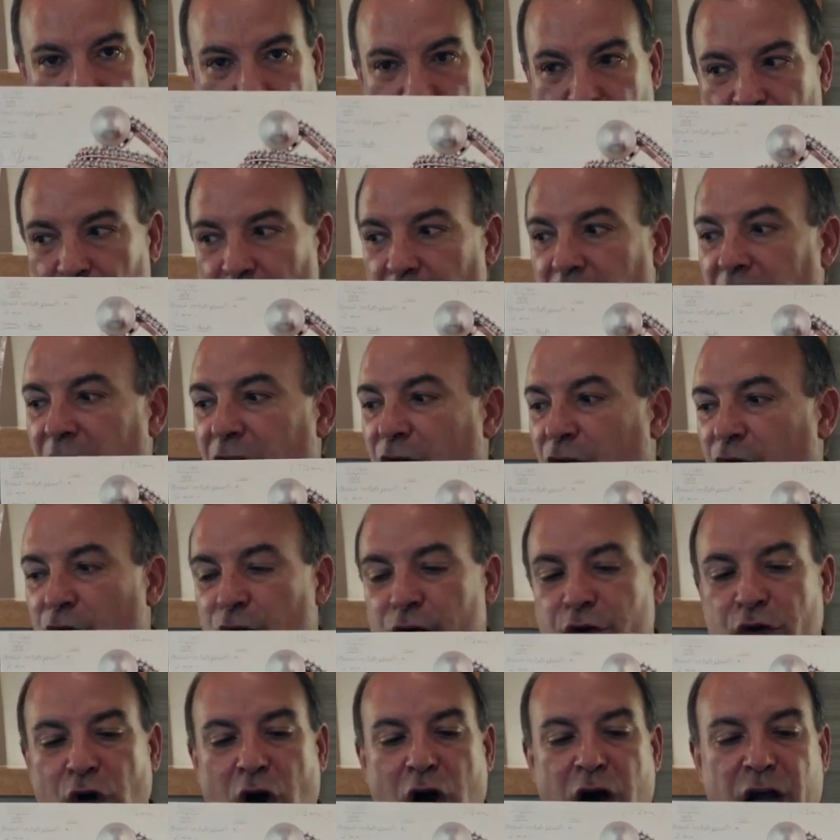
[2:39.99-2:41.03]
her, uh,
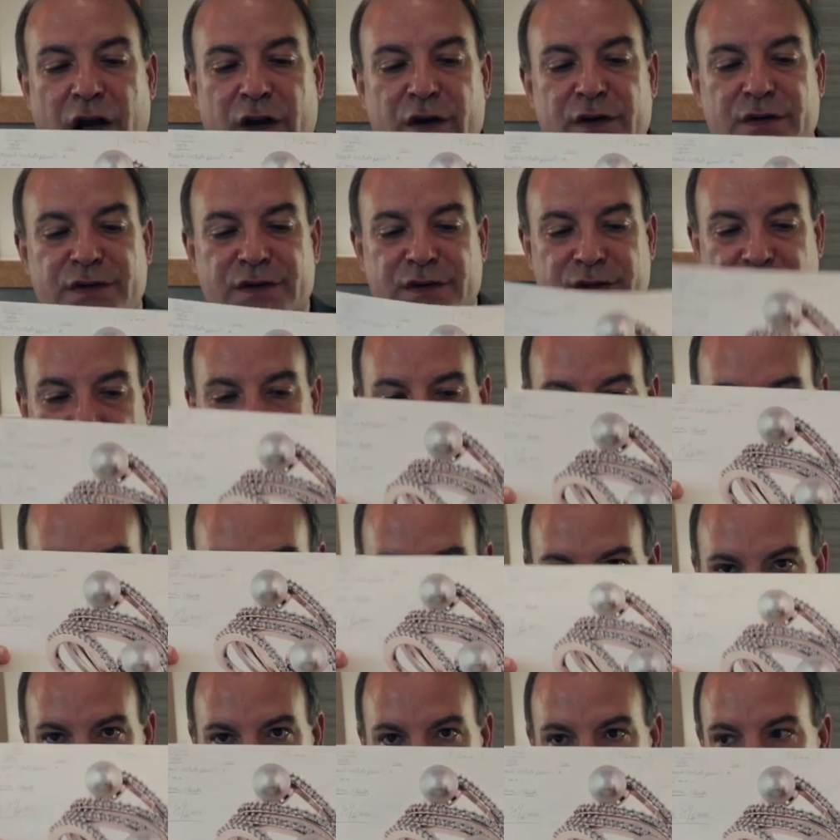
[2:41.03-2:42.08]
her daughters. So
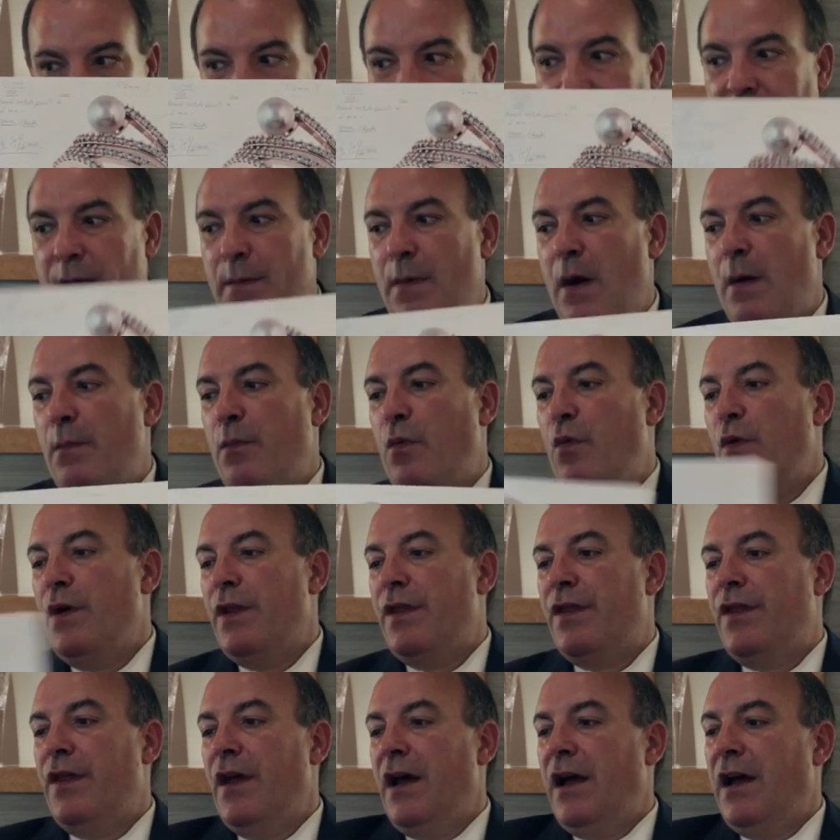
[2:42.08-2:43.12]
we came up
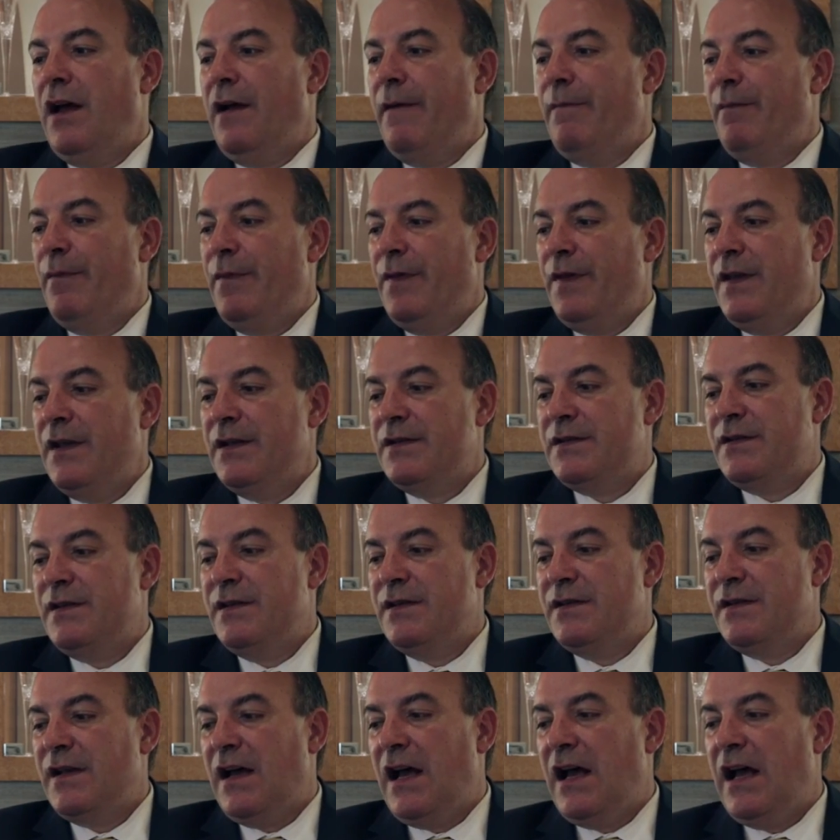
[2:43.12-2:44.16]
with um, this
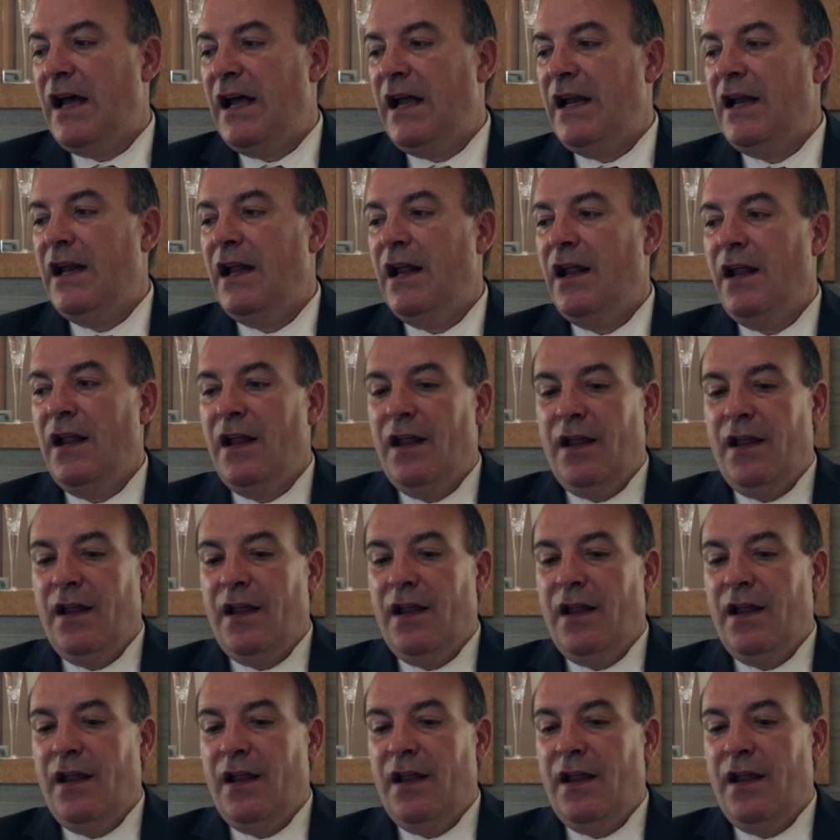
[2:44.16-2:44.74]
design.